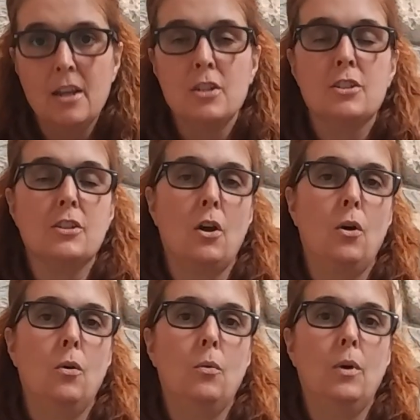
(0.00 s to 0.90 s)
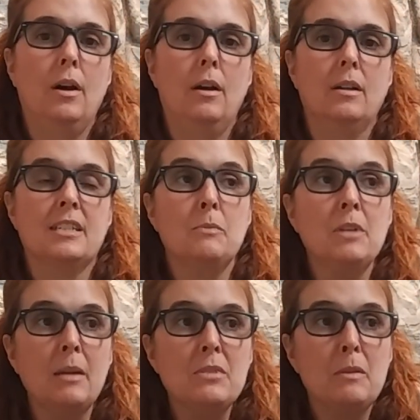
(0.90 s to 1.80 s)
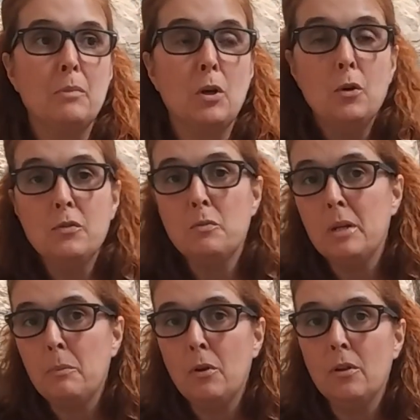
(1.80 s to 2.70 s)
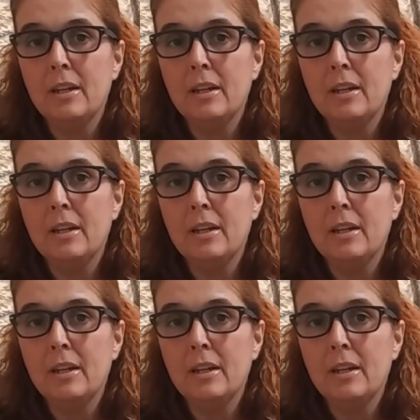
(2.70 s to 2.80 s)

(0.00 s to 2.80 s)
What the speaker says: So sometimes it behooves people,